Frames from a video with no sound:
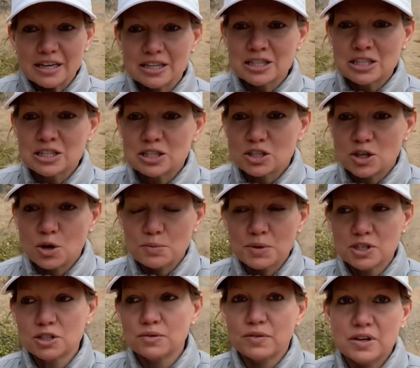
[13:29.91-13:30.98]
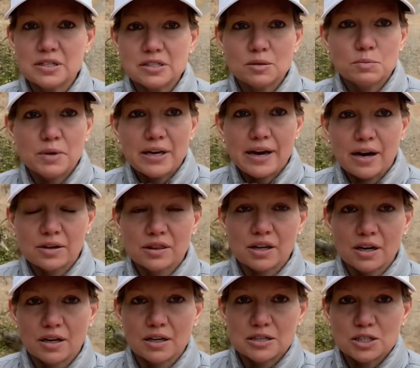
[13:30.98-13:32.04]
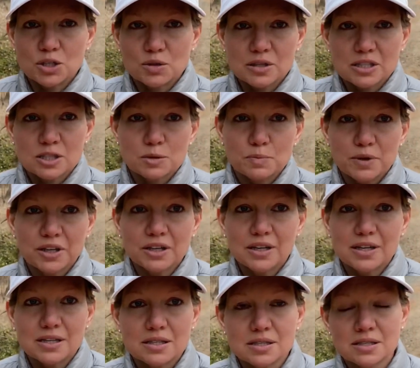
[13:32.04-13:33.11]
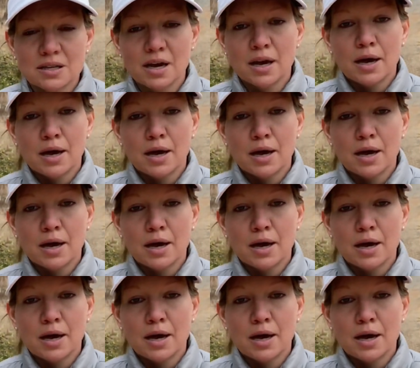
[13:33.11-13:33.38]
It's so much fun to be out there and to experience